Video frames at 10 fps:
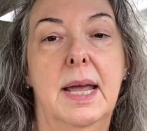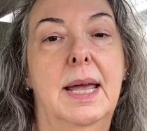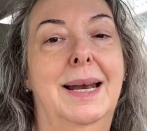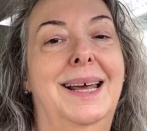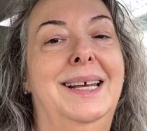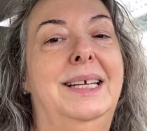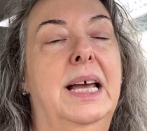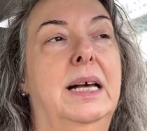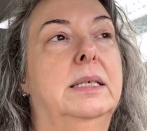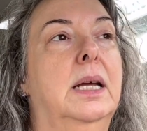And I
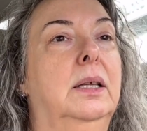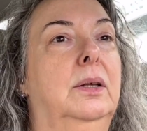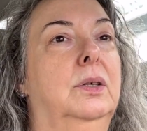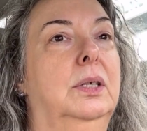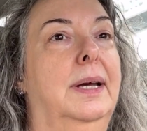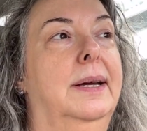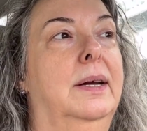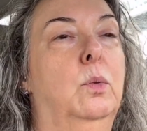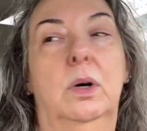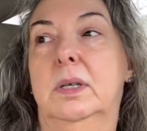guess I looked like I
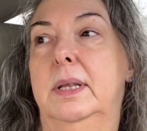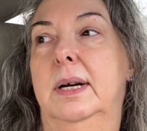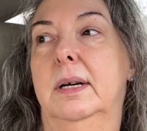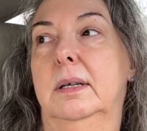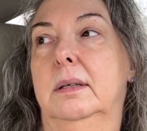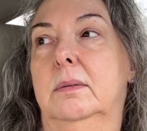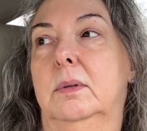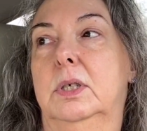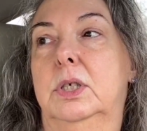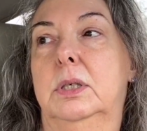worked there,
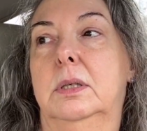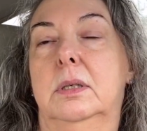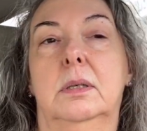which,